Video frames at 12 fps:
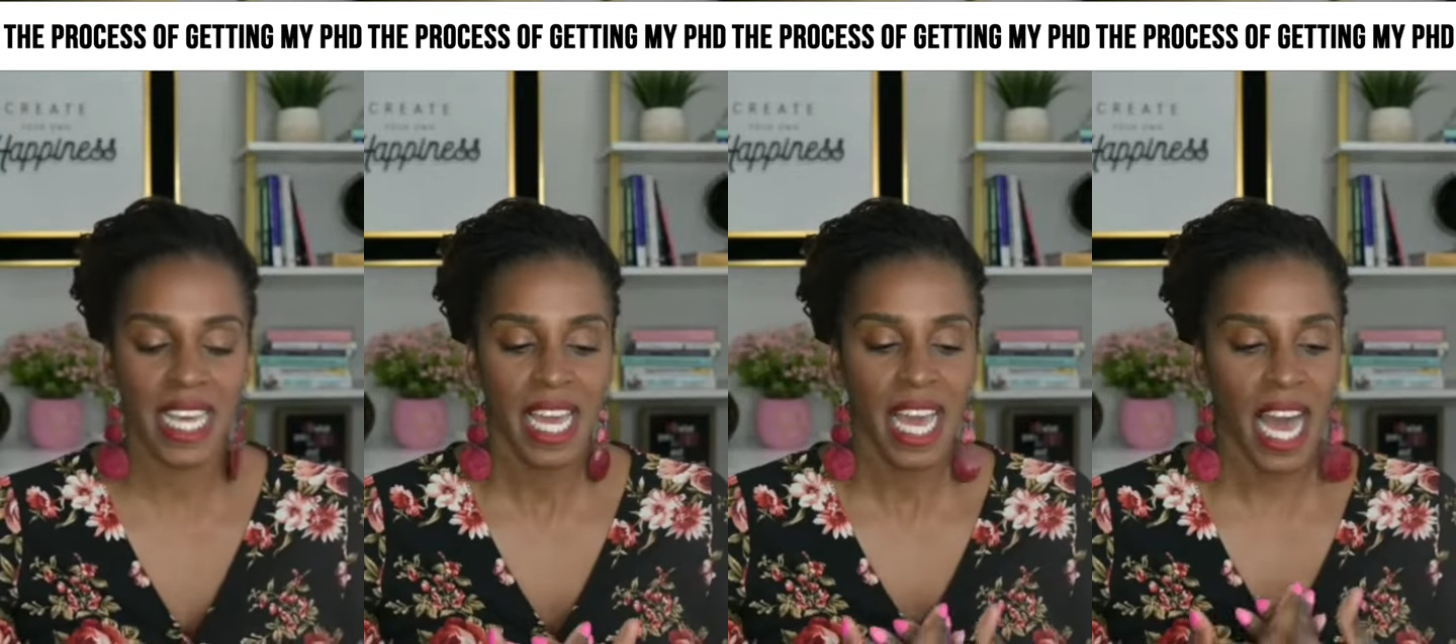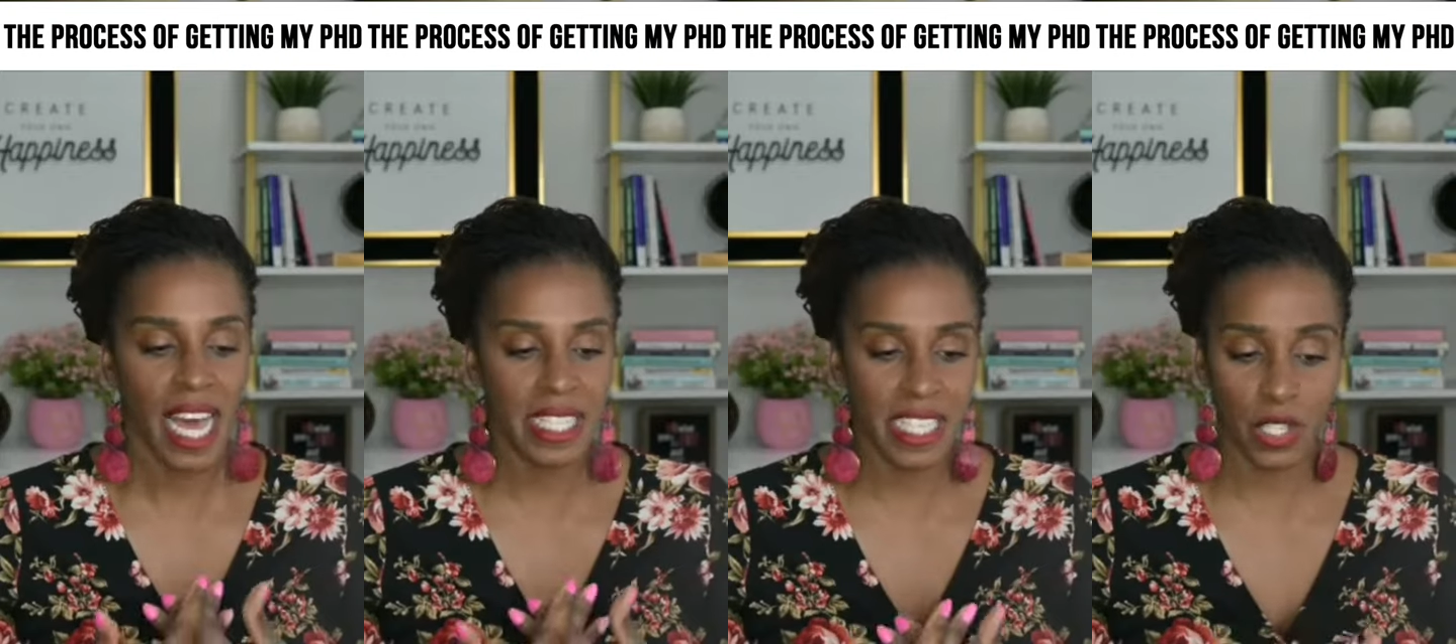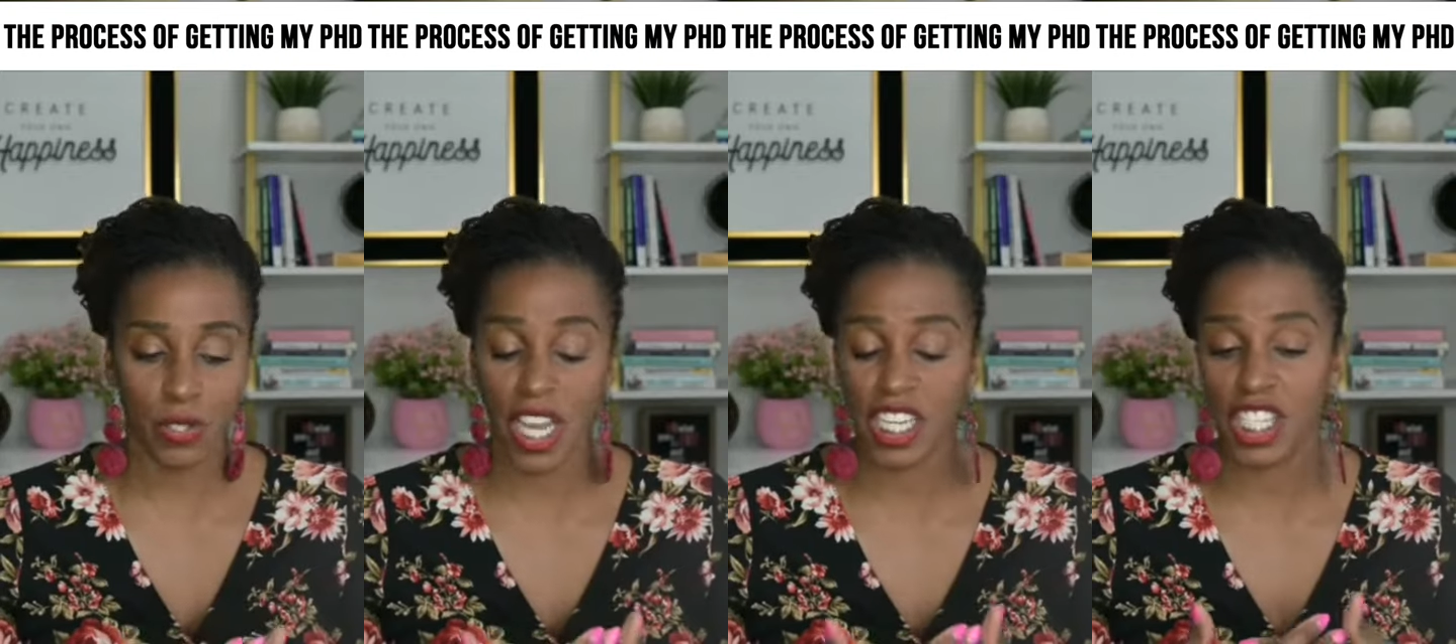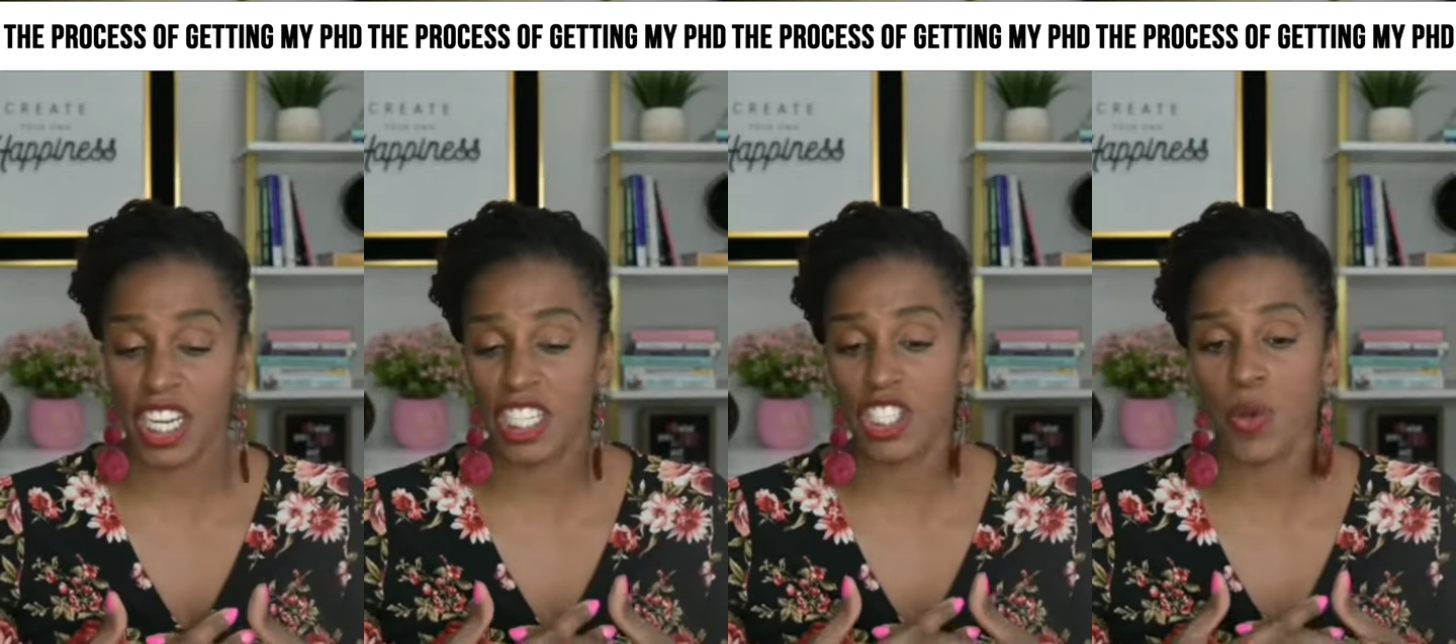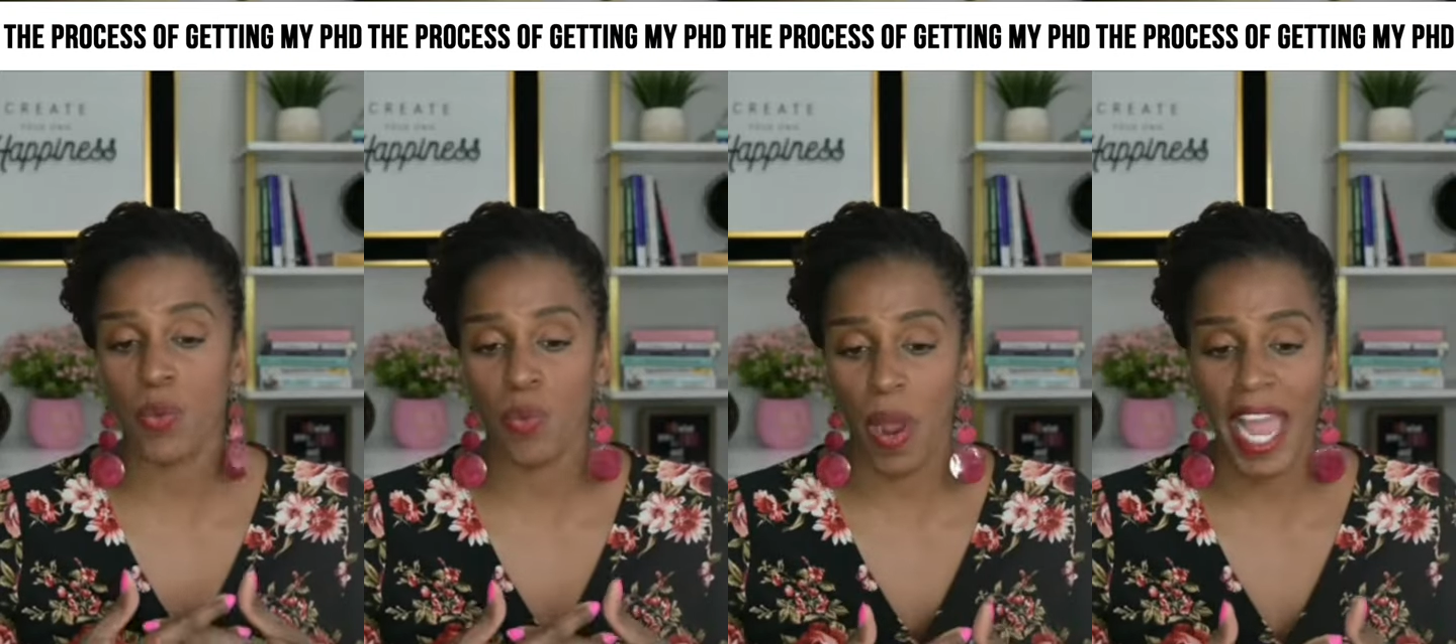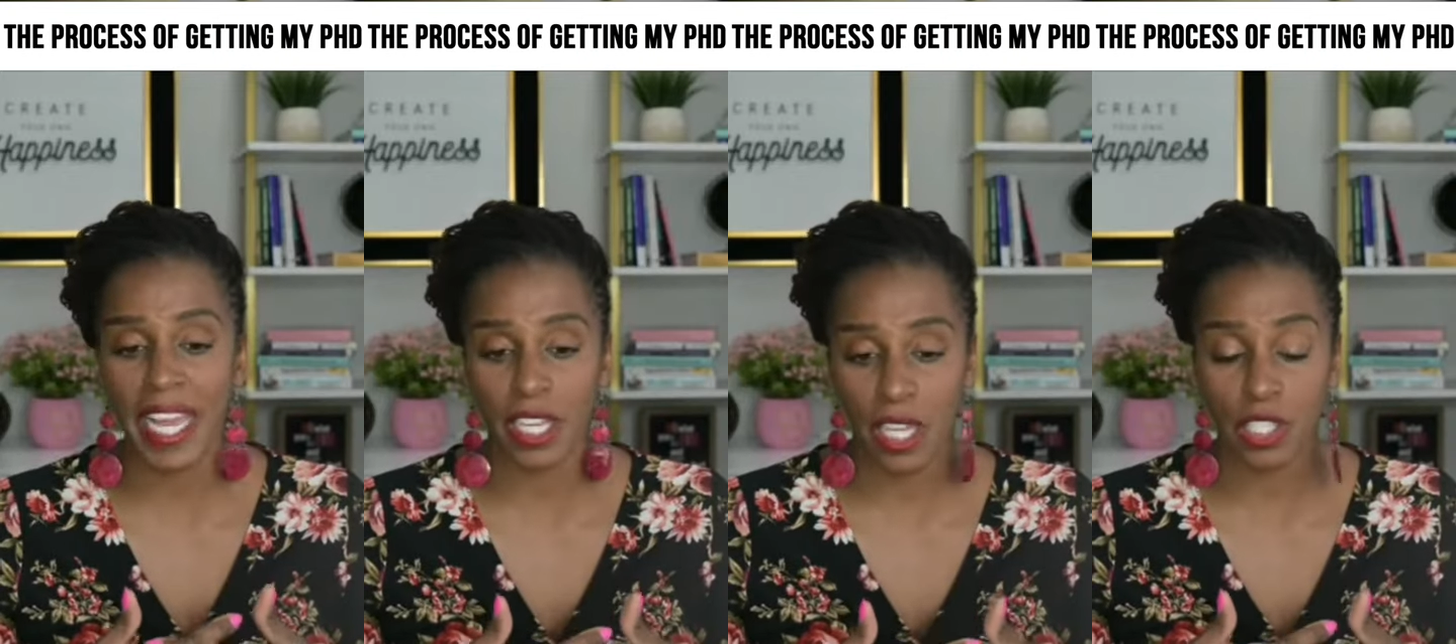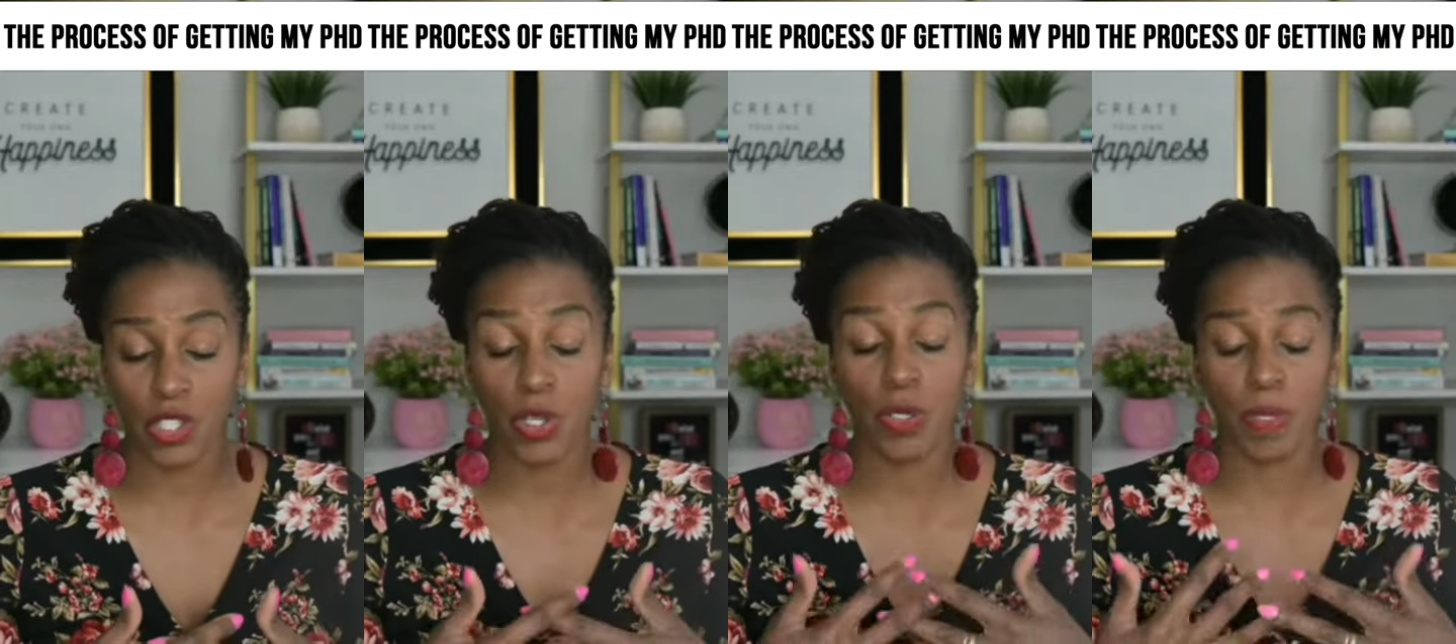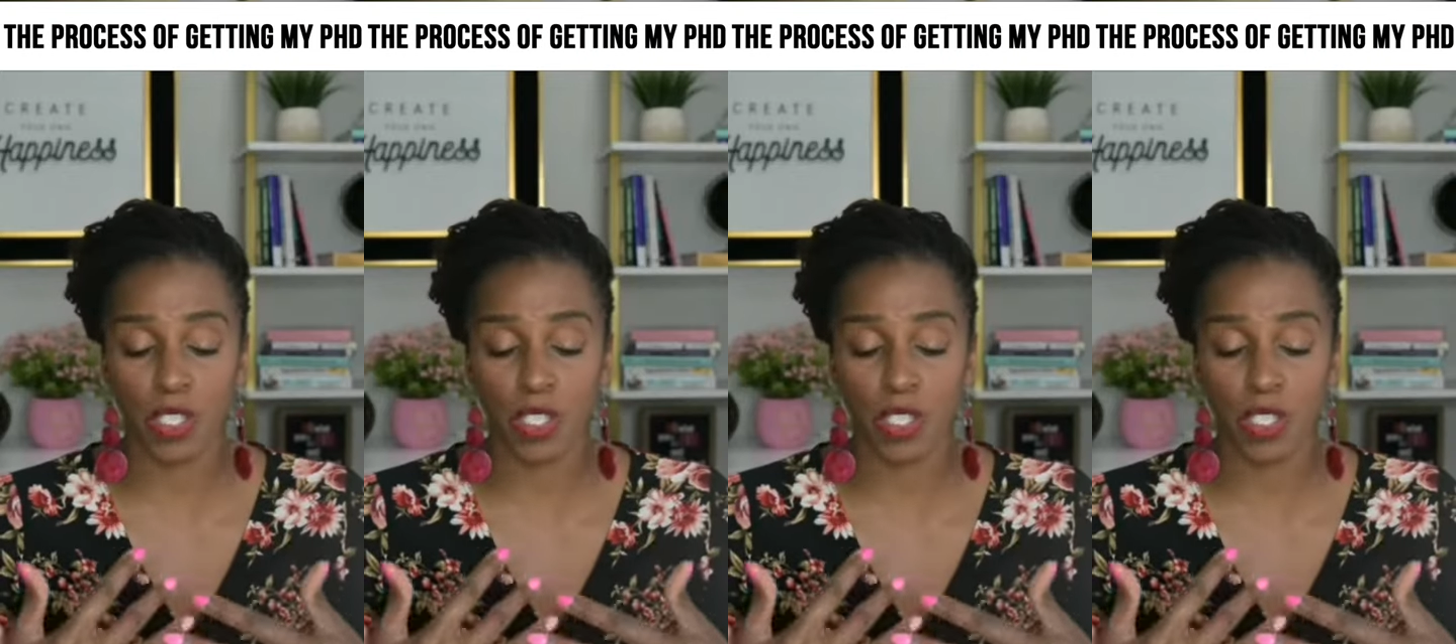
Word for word: a dissertation and to write, excuse me,